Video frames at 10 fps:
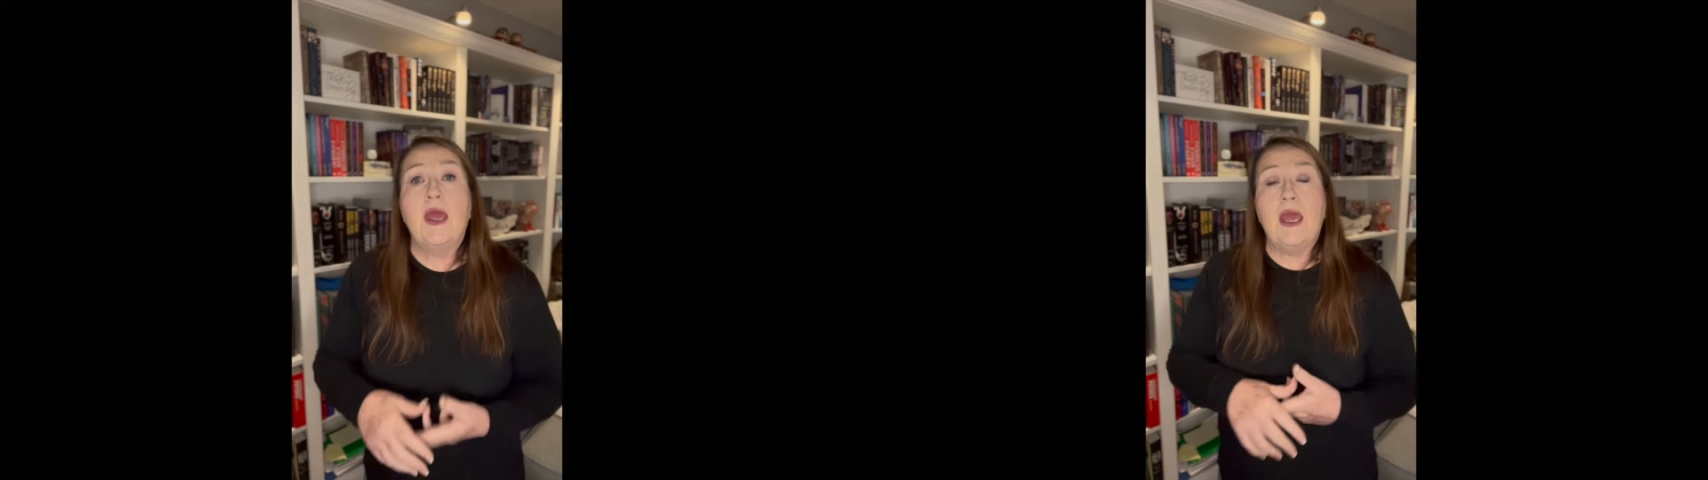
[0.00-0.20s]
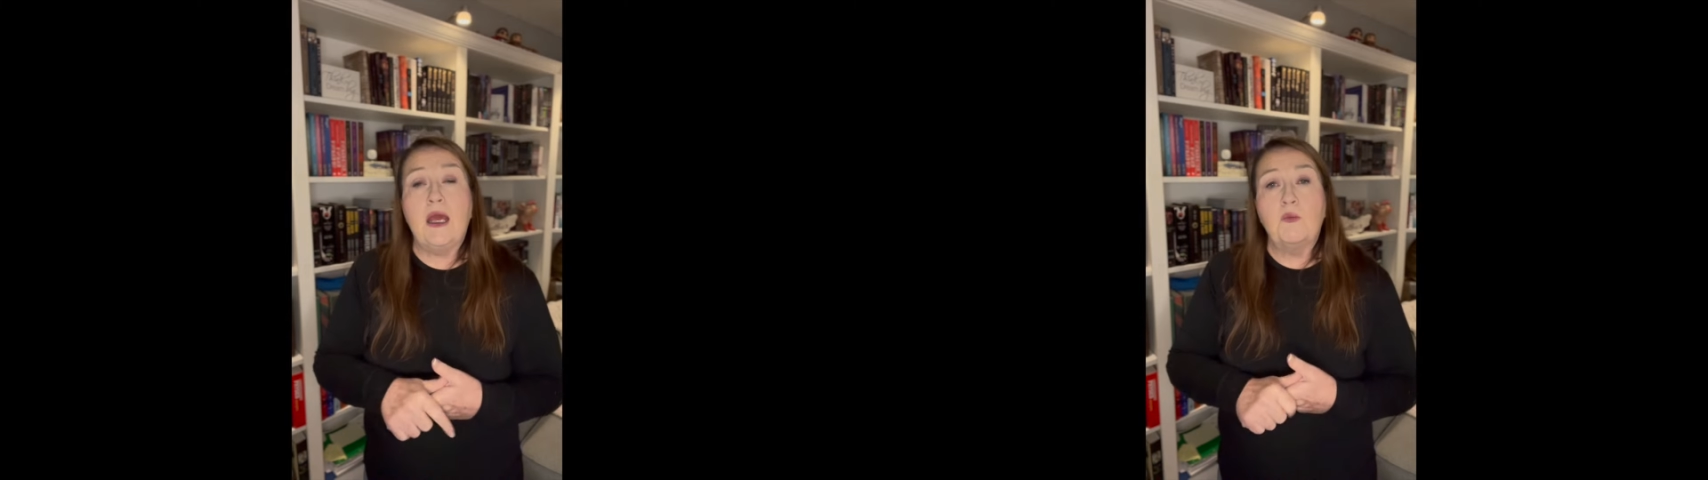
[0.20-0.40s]

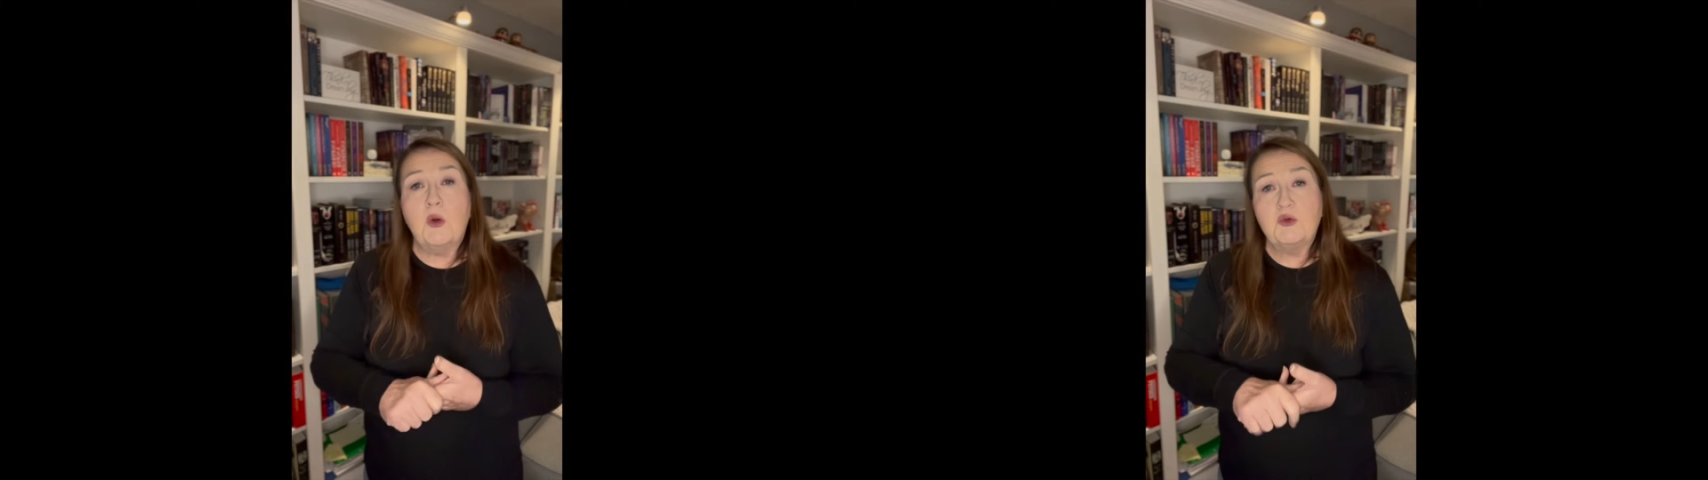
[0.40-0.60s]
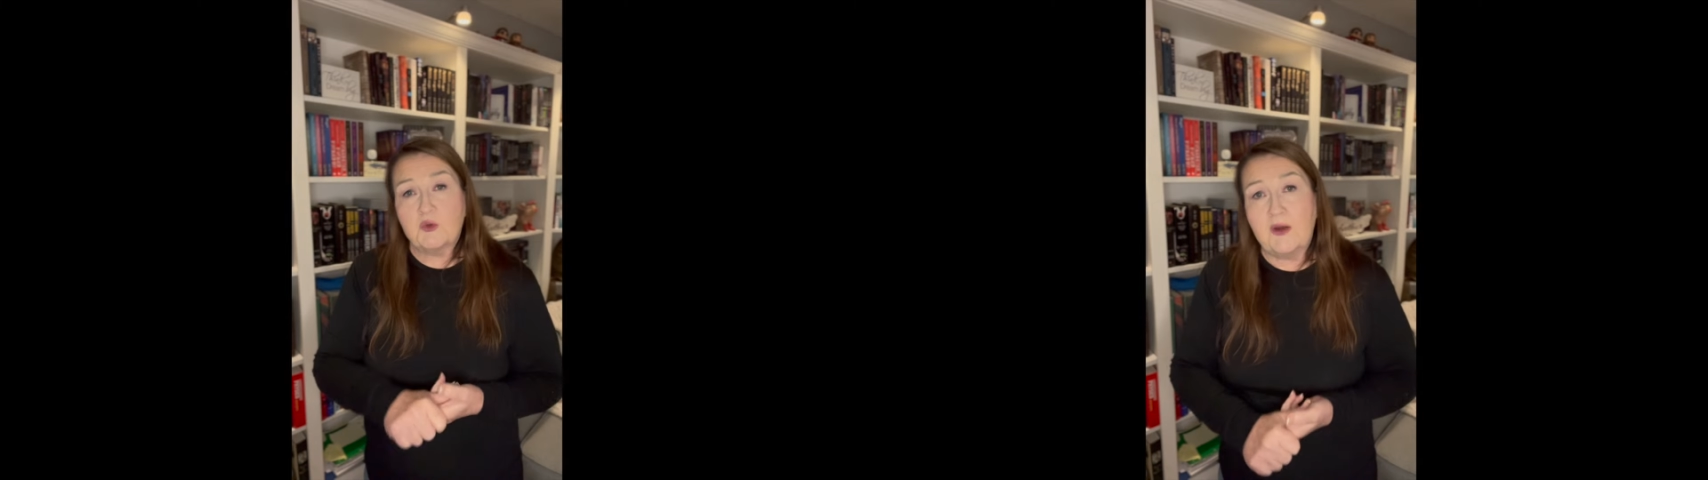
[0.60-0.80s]
and what
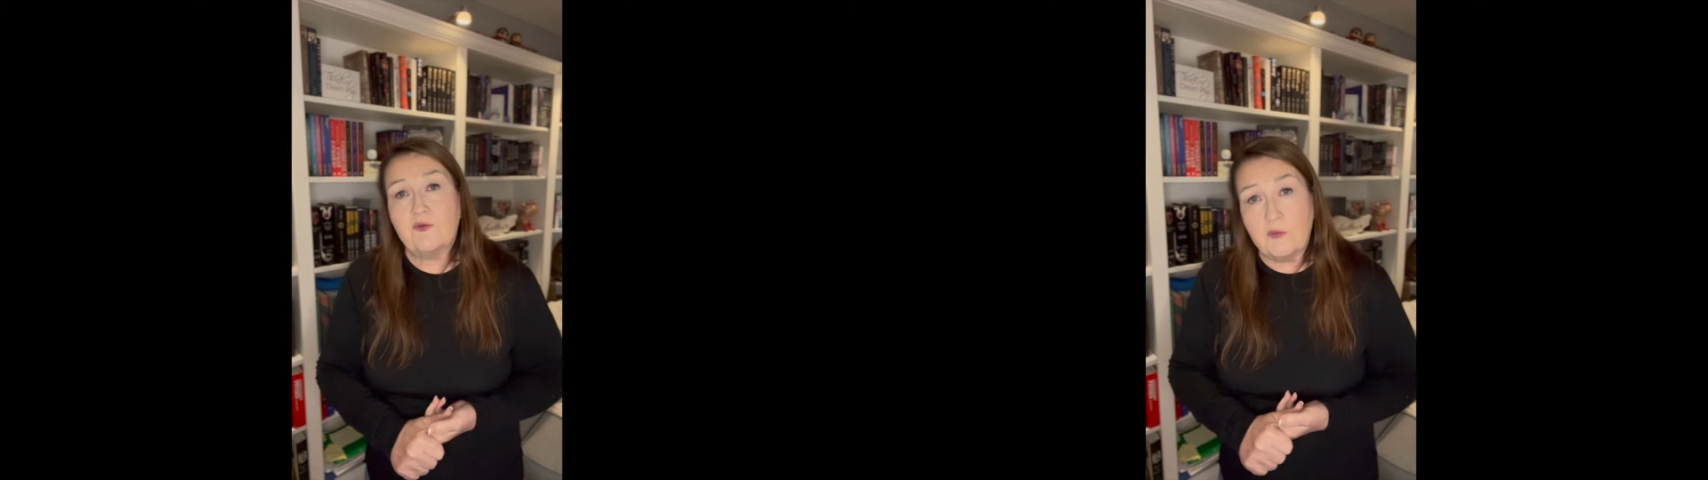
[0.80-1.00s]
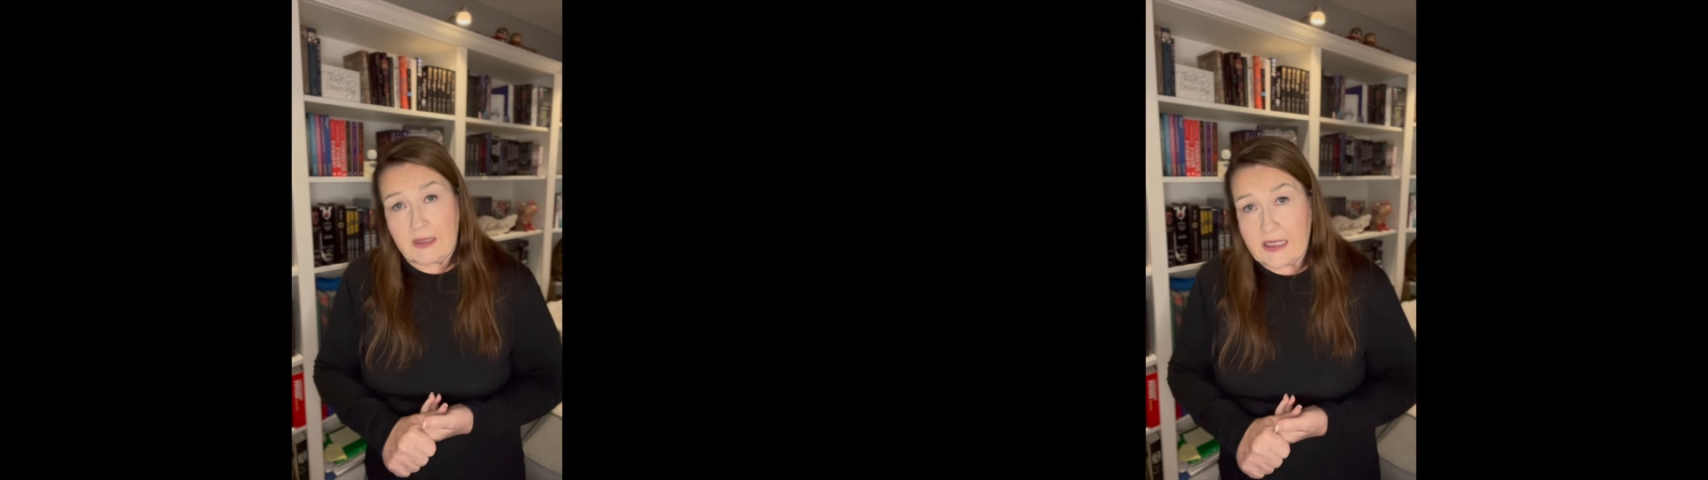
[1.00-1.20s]
was right
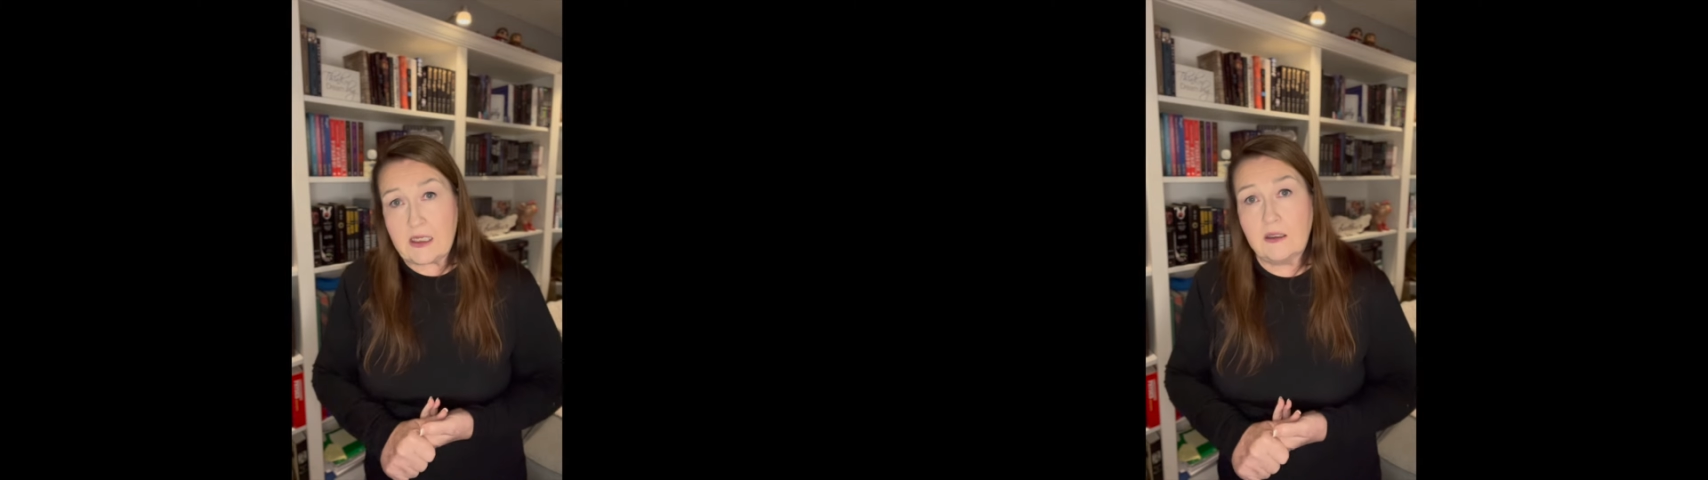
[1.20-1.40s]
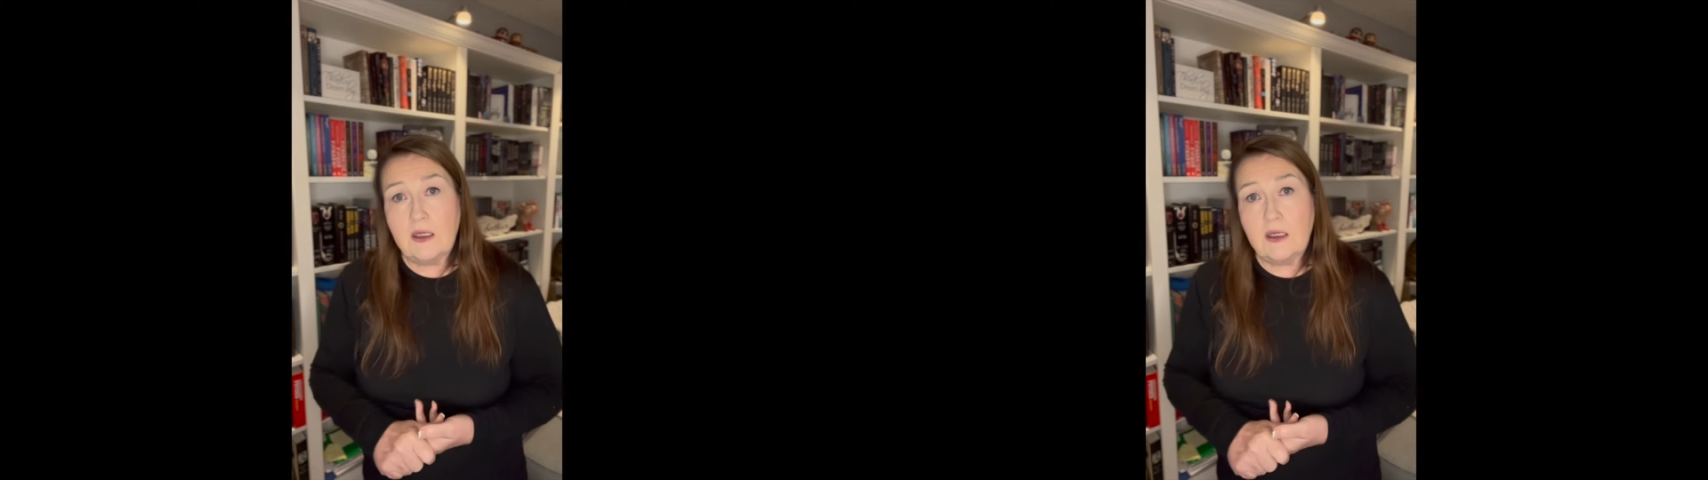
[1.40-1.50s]
for me.